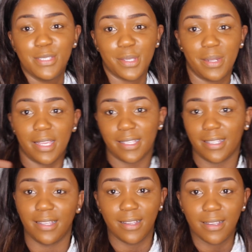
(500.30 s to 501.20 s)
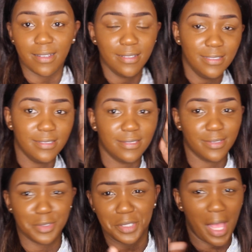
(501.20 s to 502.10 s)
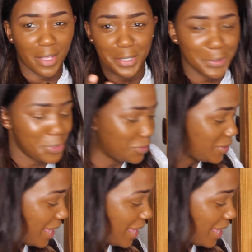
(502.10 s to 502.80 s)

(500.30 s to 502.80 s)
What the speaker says: so like a cultural